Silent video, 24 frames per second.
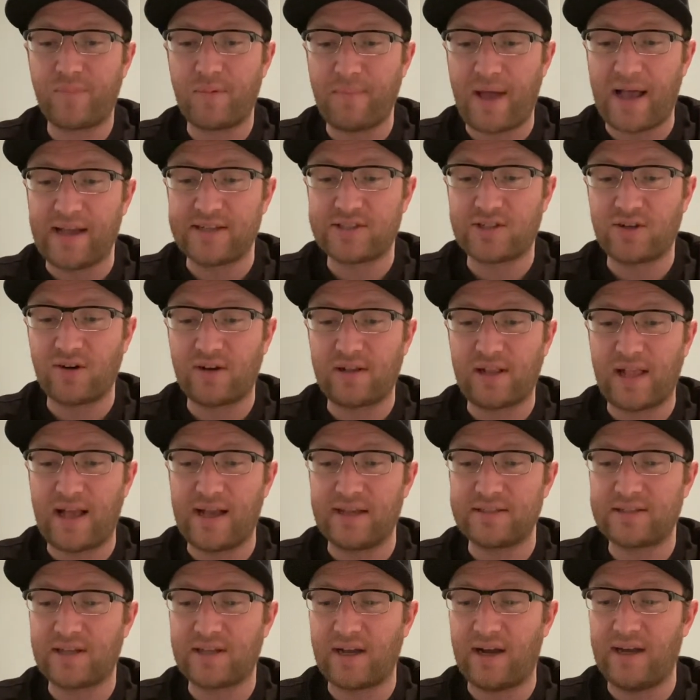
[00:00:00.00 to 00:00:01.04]

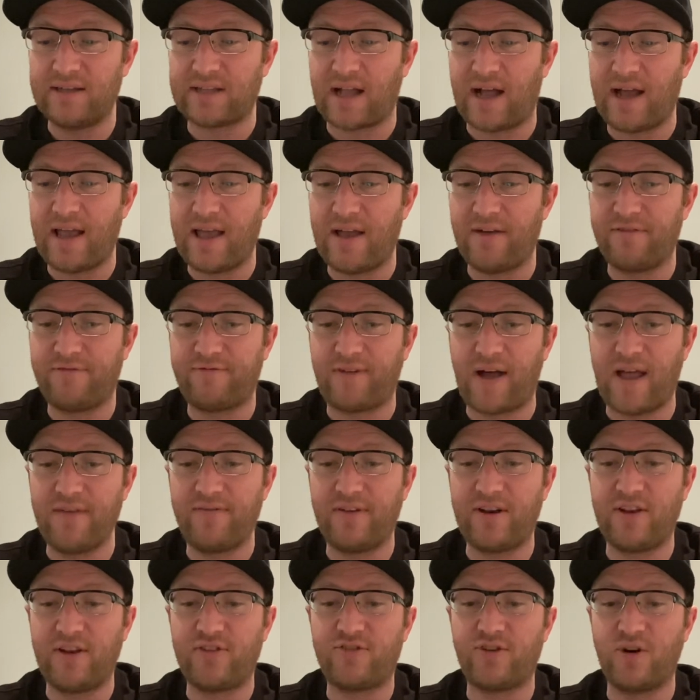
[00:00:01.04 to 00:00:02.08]
Masterclass, guys, I have five
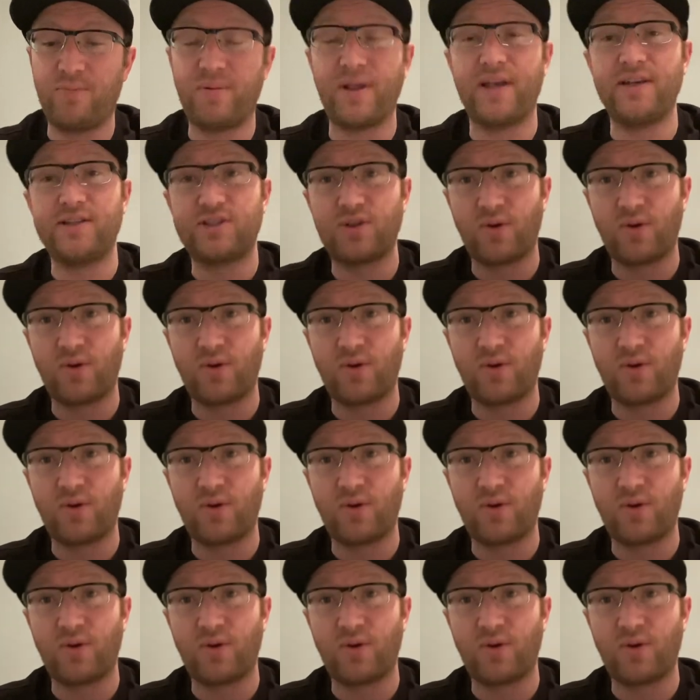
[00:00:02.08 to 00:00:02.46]
additional plays.